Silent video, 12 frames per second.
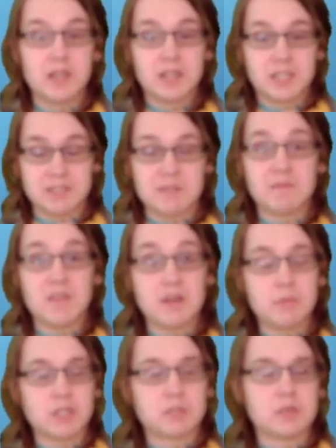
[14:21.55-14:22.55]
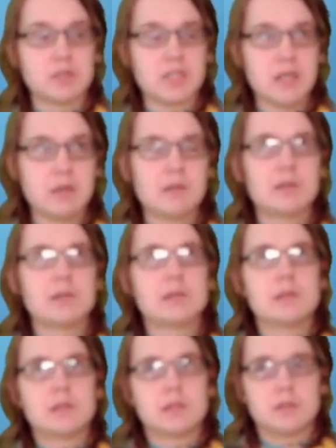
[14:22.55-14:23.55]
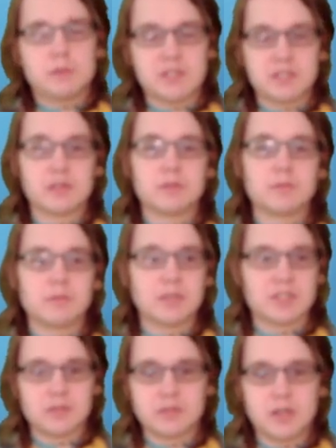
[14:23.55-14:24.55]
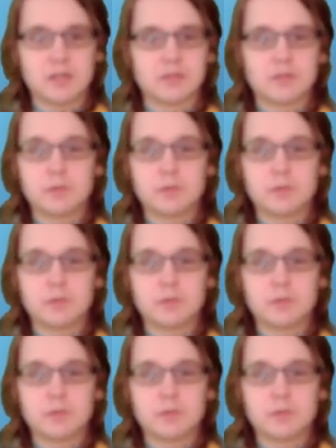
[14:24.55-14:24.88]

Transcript: because it very much was a we're so gone,